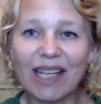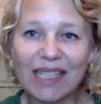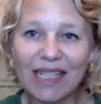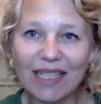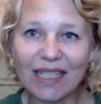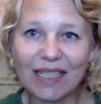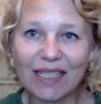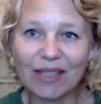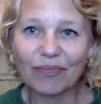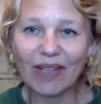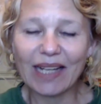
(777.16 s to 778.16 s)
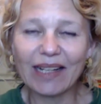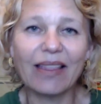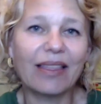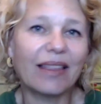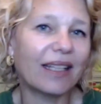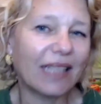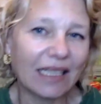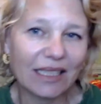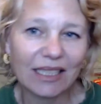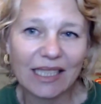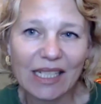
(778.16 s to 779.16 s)
It is. And I think
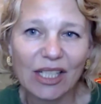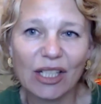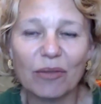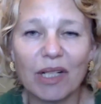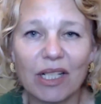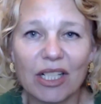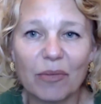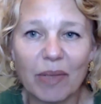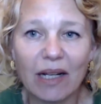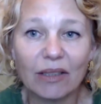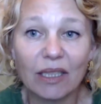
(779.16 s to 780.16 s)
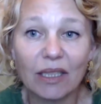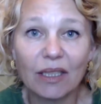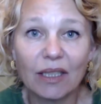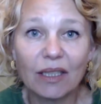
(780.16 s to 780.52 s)
that says so much about